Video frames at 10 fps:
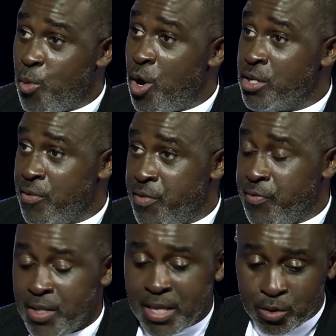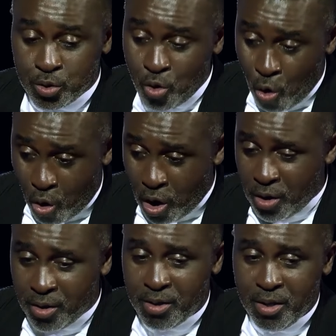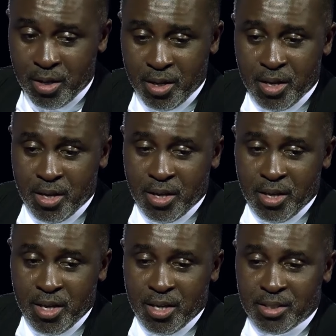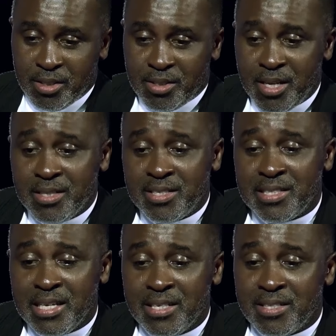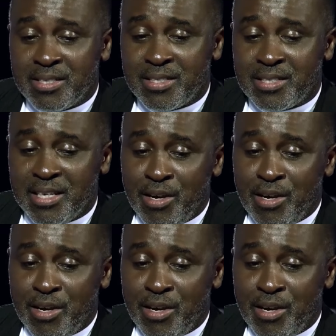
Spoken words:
with 150,000, or since it's